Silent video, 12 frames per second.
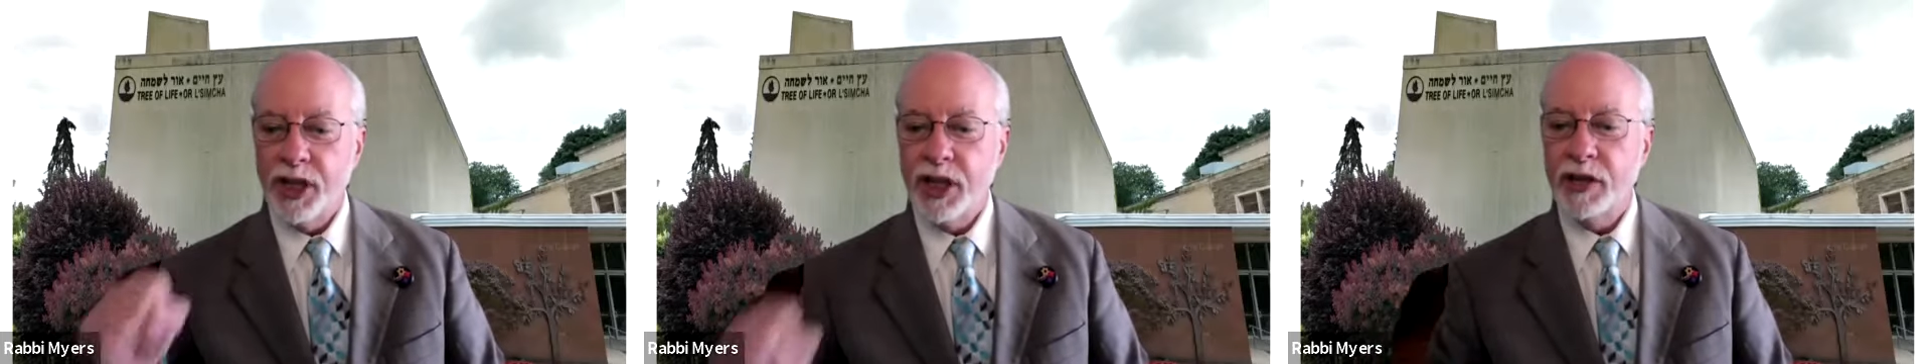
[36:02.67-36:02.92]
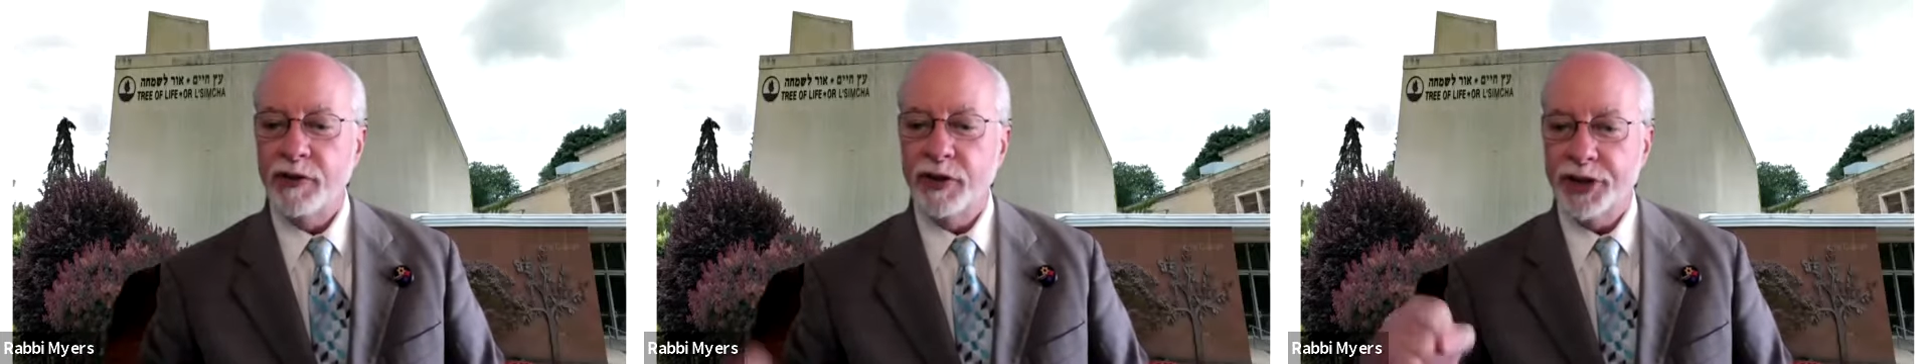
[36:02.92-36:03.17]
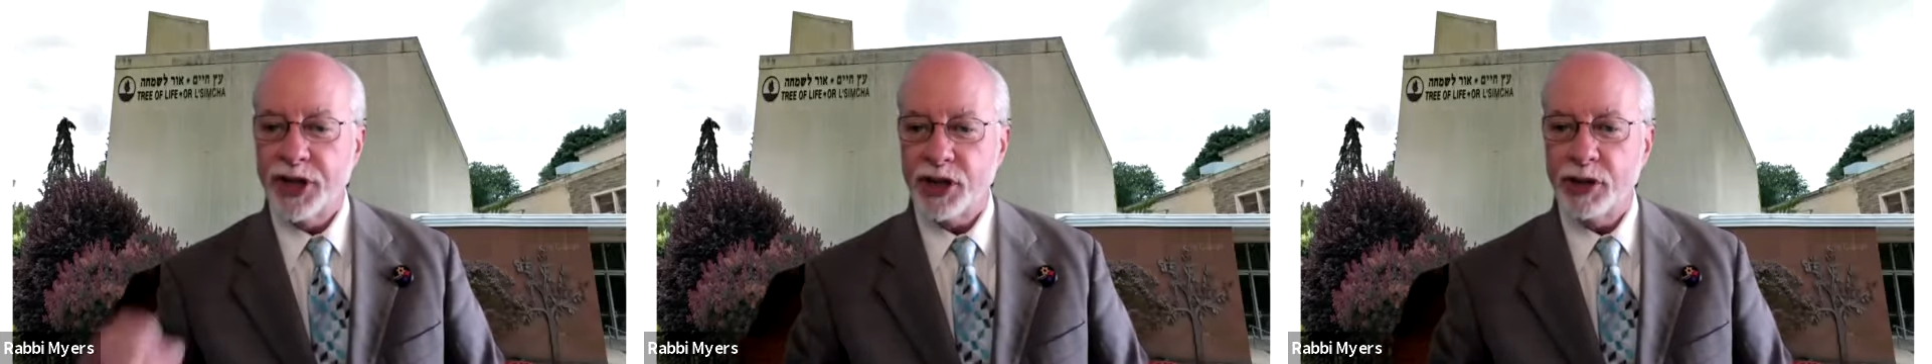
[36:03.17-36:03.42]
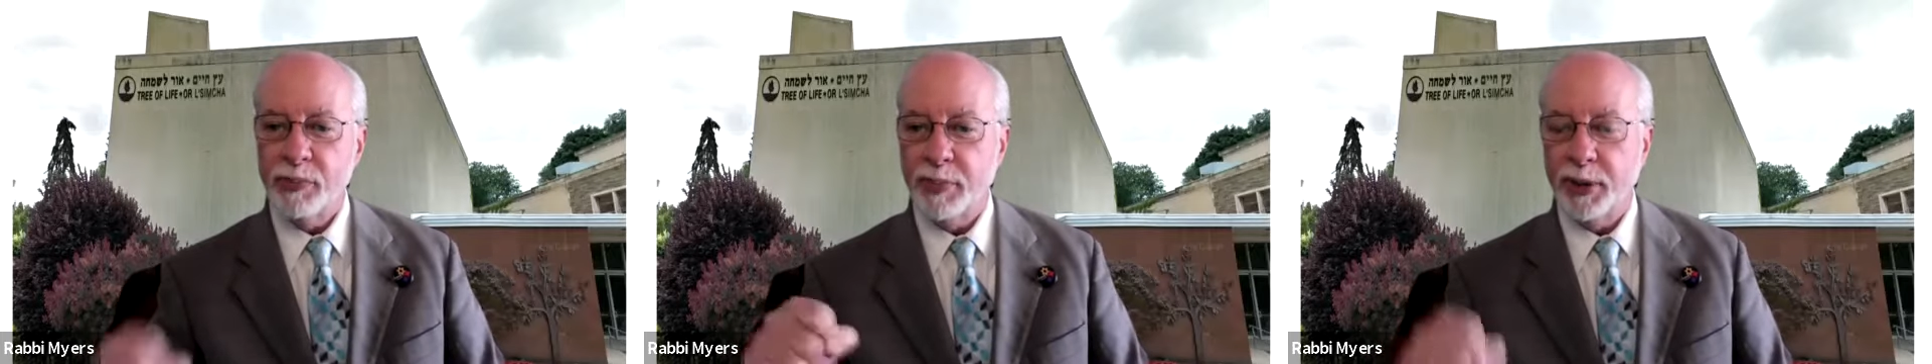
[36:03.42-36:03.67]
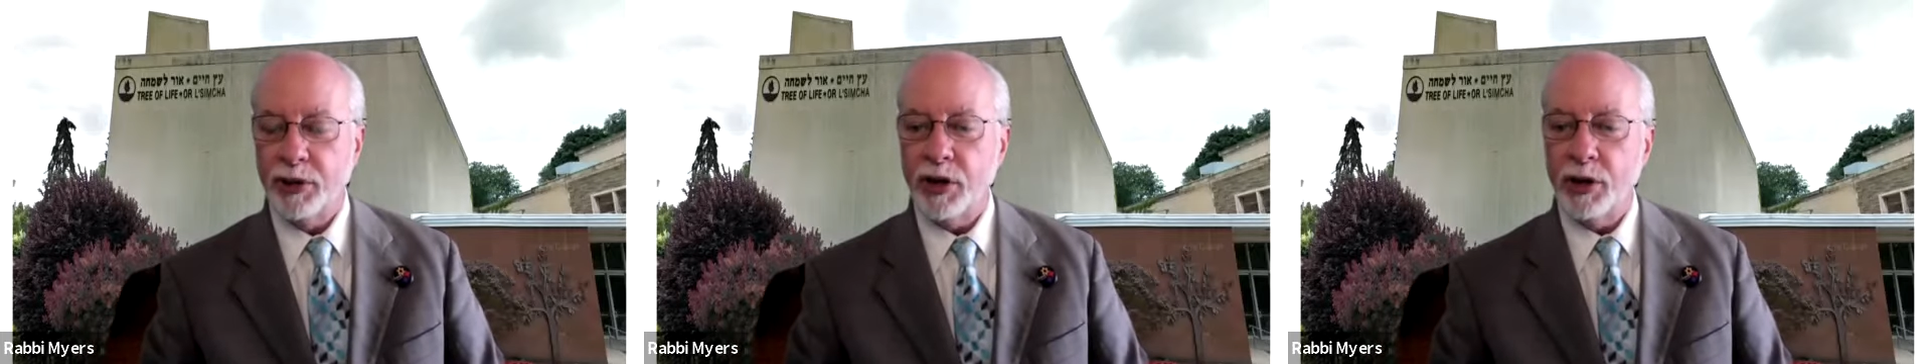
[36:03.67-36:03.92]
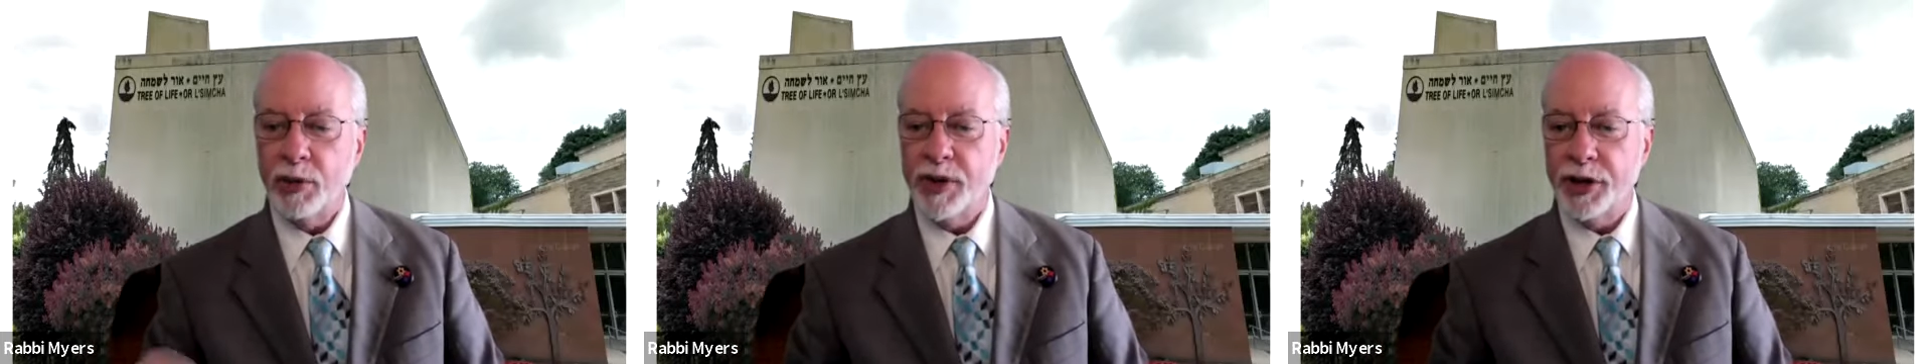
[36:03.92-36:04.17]
evil doesn't
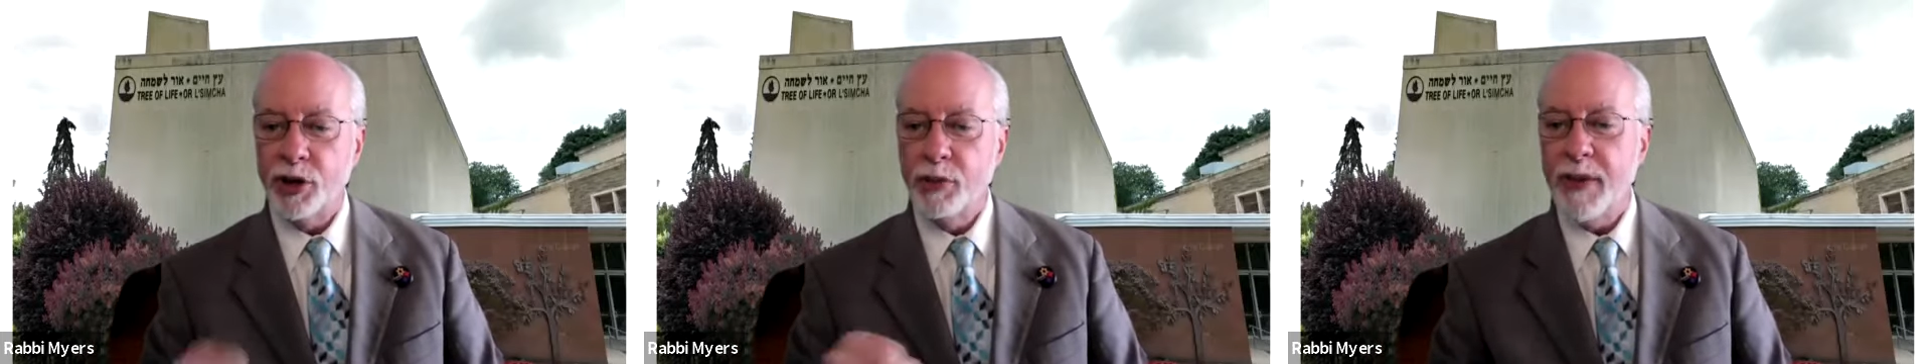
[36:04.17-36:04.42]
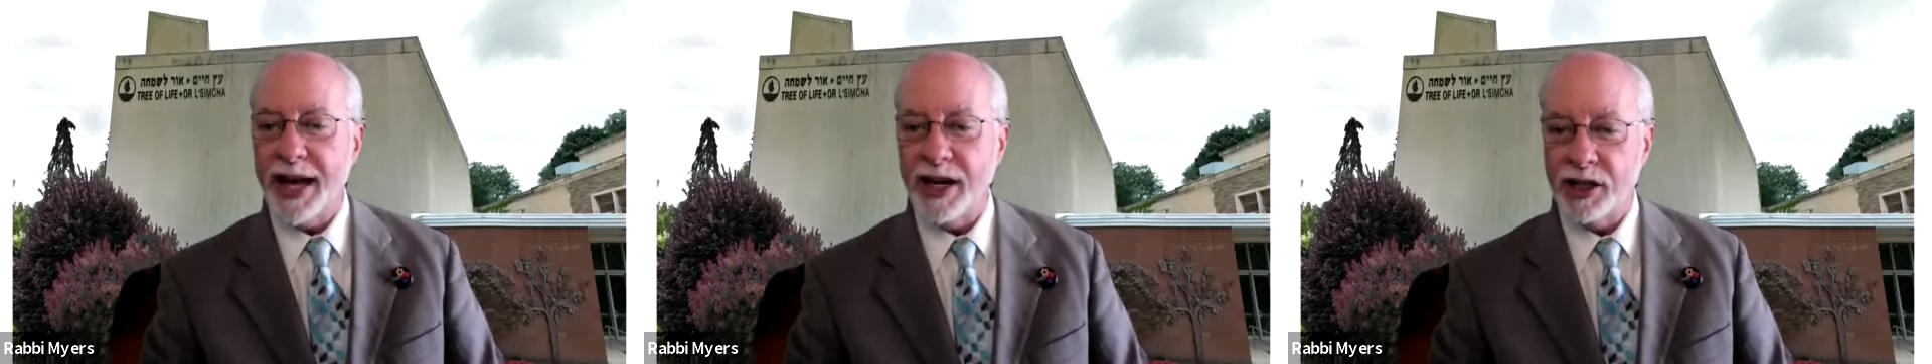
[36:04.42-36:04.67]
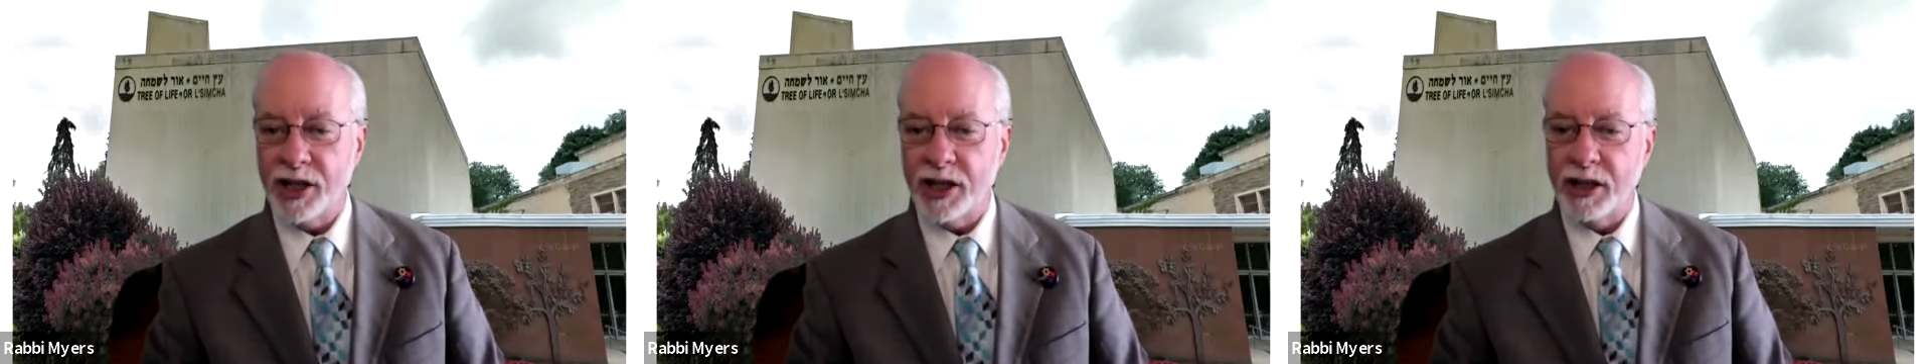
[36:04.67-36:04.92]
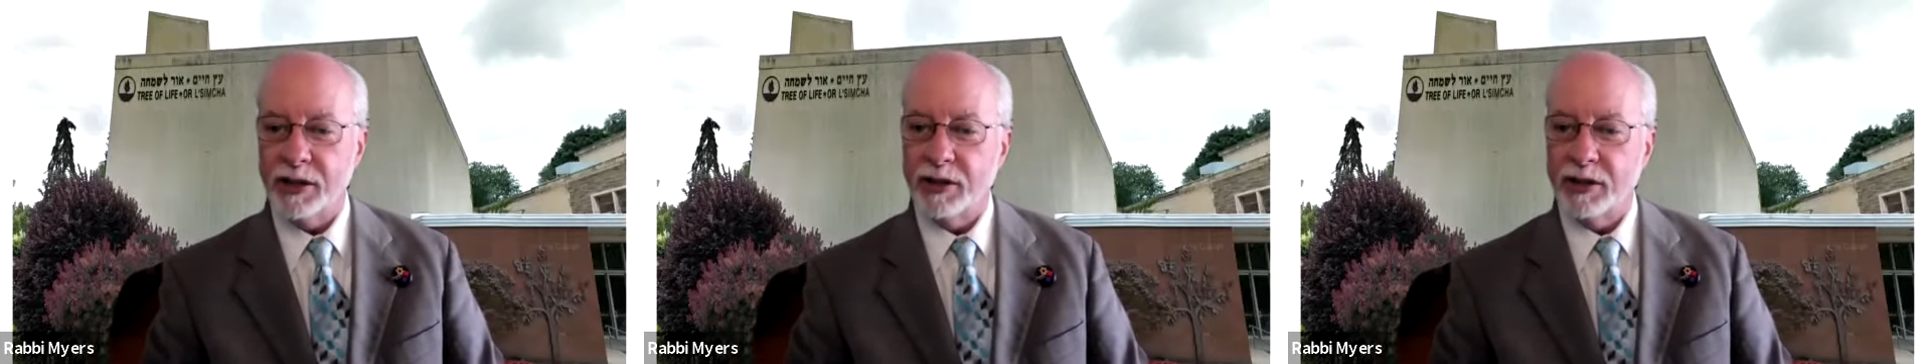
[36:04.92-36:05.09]
belong with humanity.